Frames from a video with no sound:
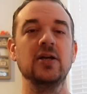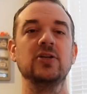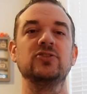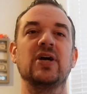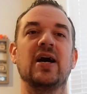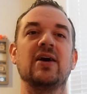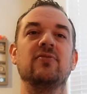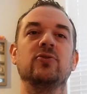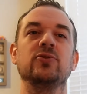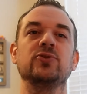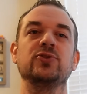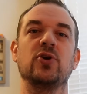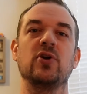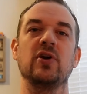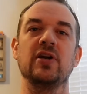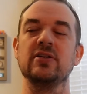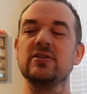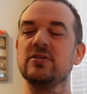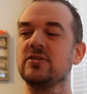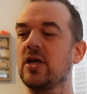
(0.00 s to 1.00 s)
Travel
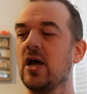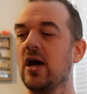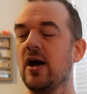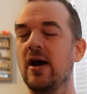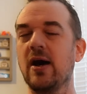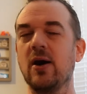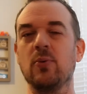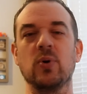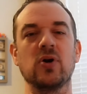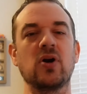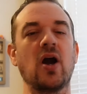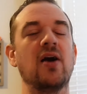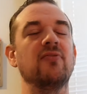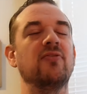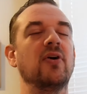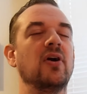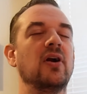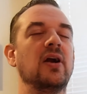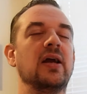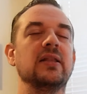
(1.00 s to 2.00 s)
insurance uh, will
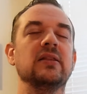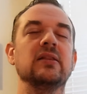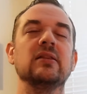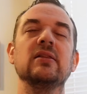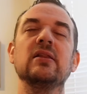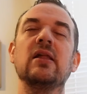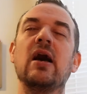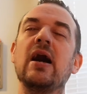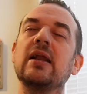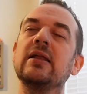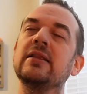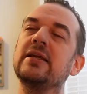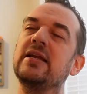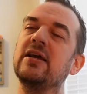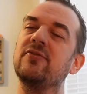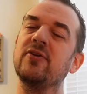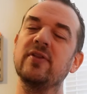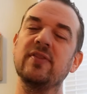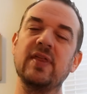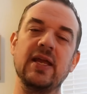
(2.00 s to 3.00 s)
cover a lot of the
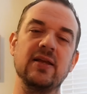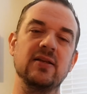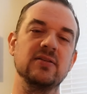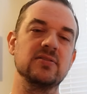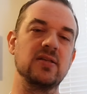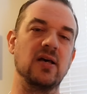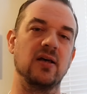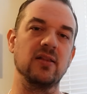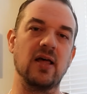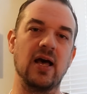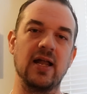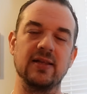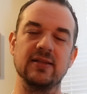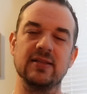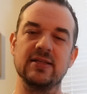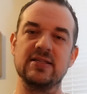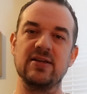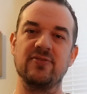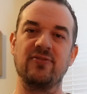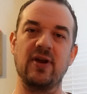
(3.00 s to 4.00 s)
different things, a lot of
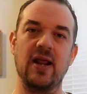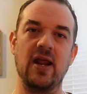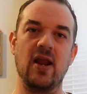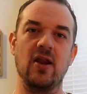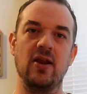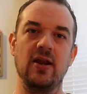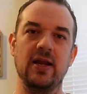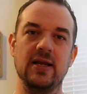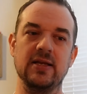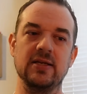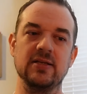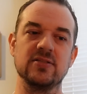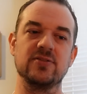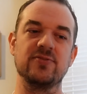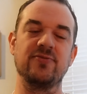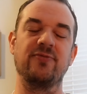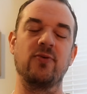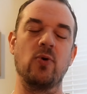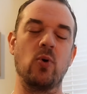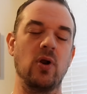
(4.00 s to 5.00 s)
the different areas
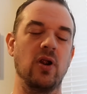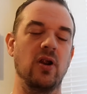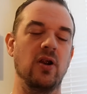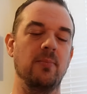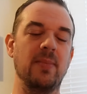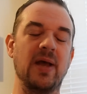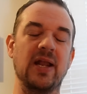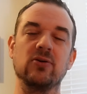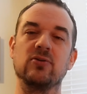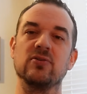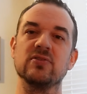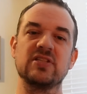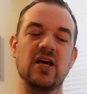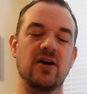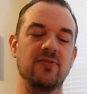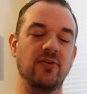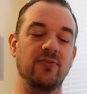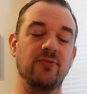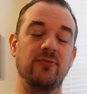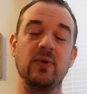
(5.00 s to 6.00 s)
for medical
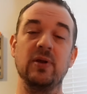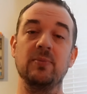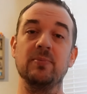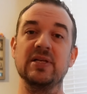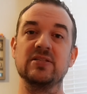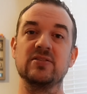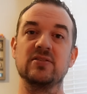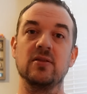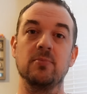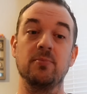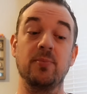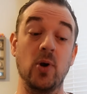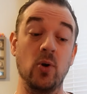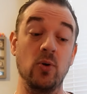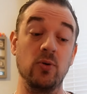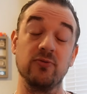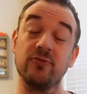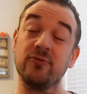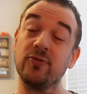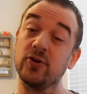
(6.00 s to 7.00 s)
stuff. If we miss the
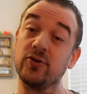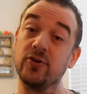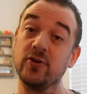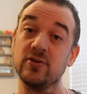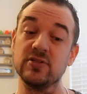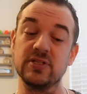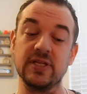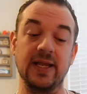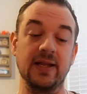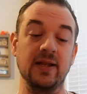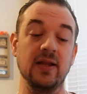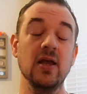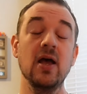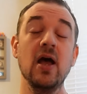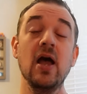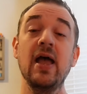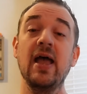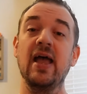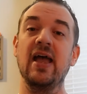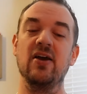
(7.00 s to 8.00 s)
boat for cruising,
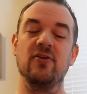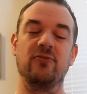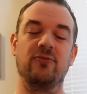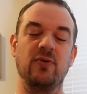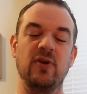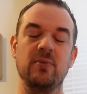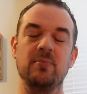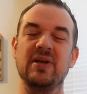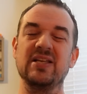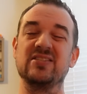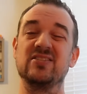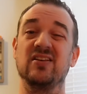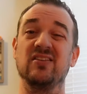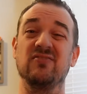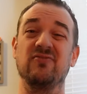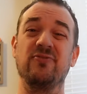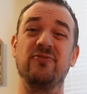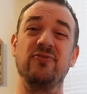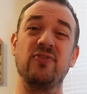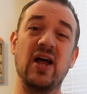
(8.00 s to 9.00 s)
if we miss a
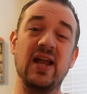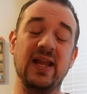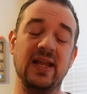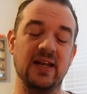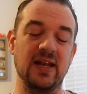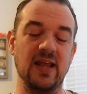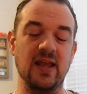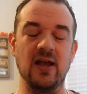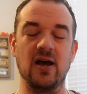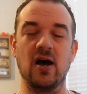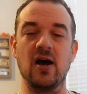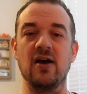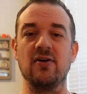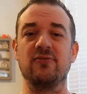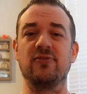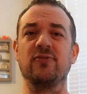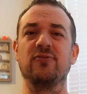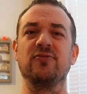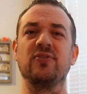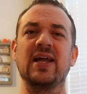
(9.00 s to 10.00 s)
flight, uh,
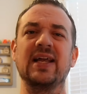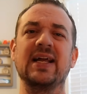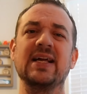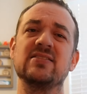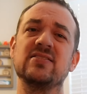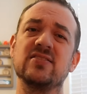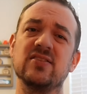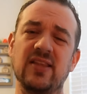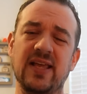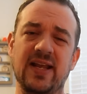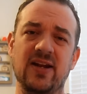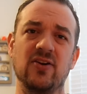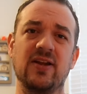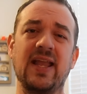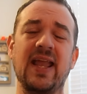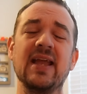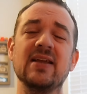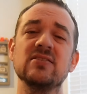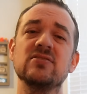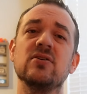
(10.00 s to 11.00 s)
if a flight gets delayed or
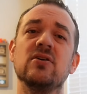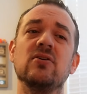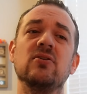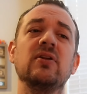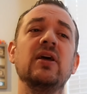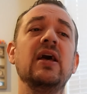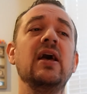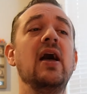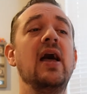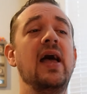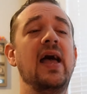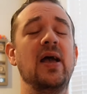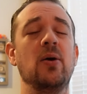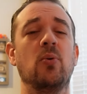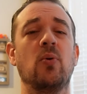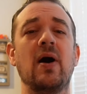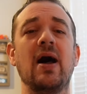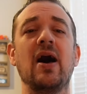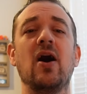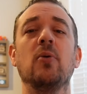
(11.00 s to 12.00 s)
canceled, it
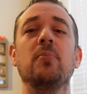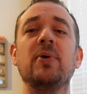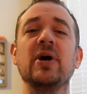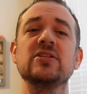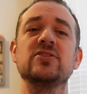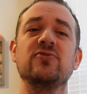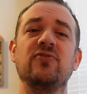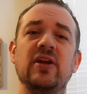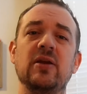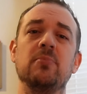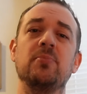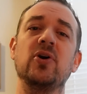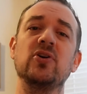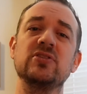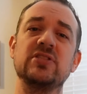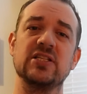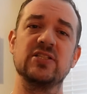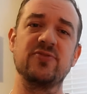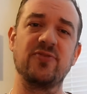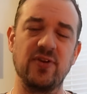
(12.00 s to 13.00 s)
will help us
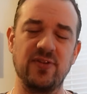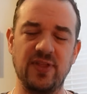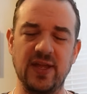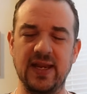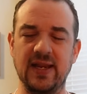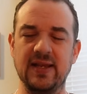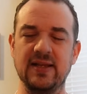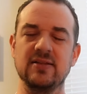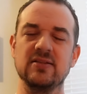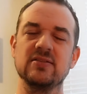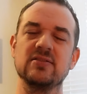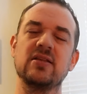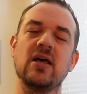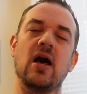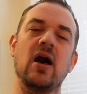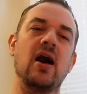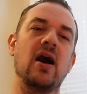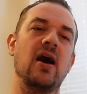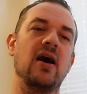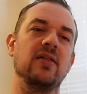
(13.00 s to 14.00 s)
reimburse us for things,
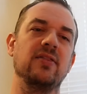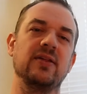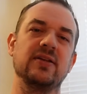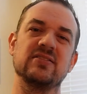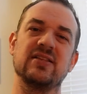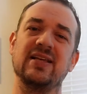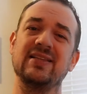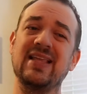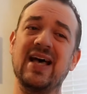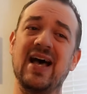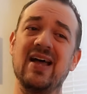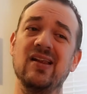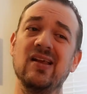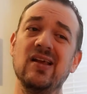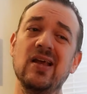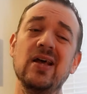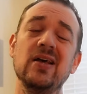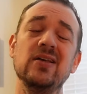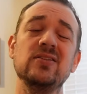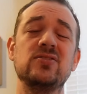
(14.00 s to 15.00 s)
uh, things like that.
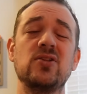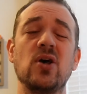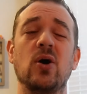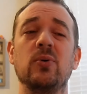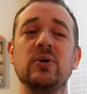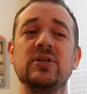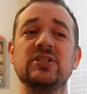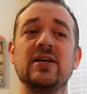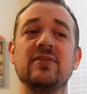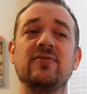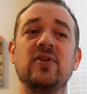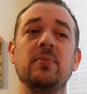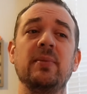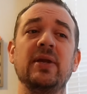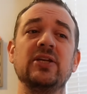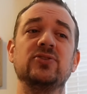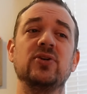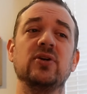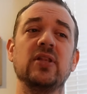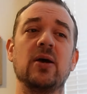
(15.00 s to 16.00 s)
So we just have to
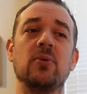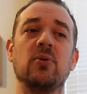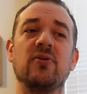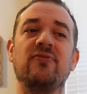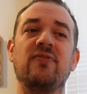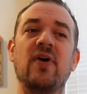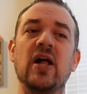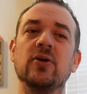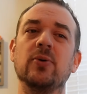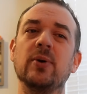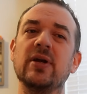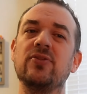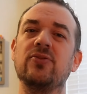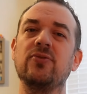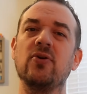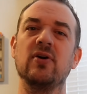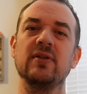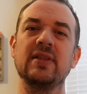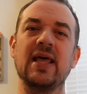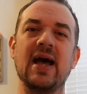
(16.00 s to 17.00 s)
make sure that we're following
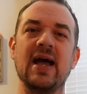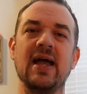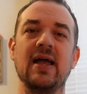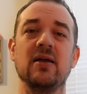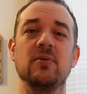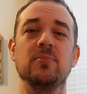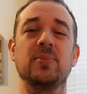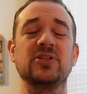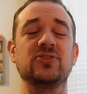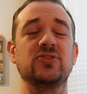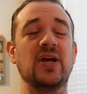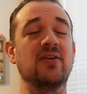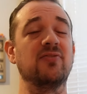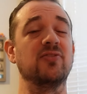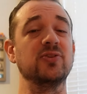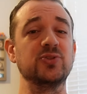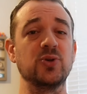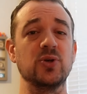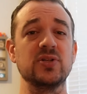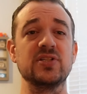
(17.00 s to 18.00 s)
through on that. But
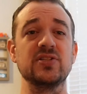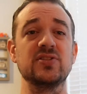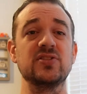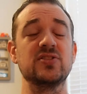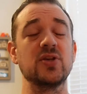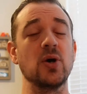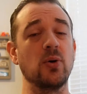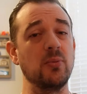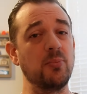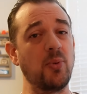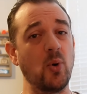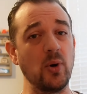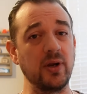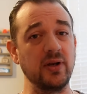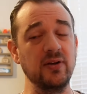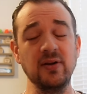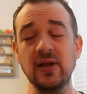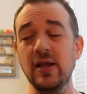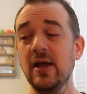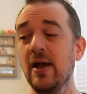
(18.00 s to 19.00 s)
travel insurance is so
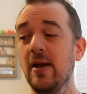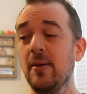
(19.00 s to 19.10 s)
important.